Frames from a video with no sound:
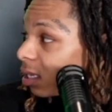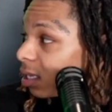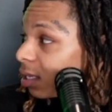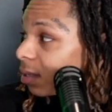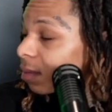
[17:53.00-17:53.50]

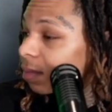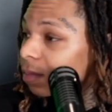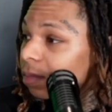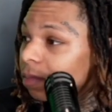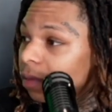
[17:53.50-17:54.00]

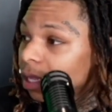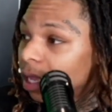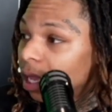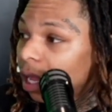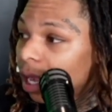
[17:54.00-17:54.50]

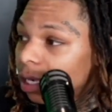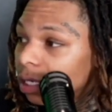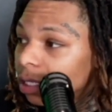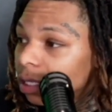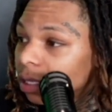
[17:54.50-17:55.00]

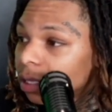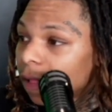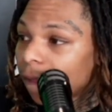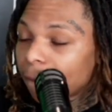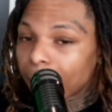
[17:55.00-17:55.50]

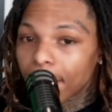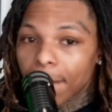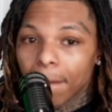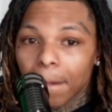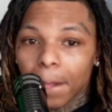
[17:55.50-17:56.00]

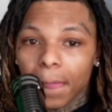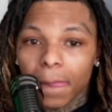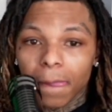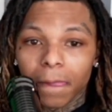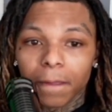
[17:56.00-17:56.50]

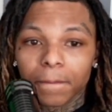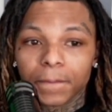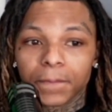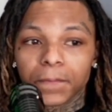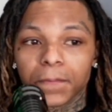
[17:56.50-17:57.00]

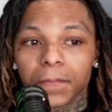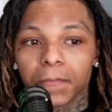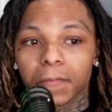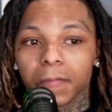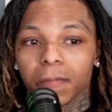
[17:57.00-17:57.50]

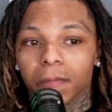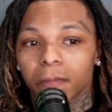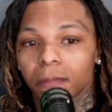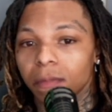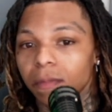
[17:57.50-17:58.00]

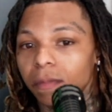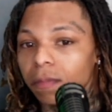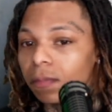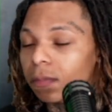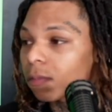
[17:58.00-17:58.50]

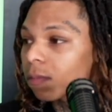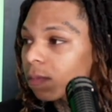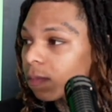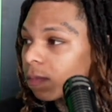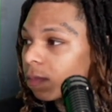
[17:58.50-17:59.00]

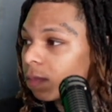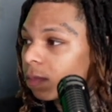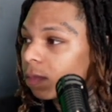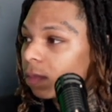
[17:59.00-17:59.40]
[no speech]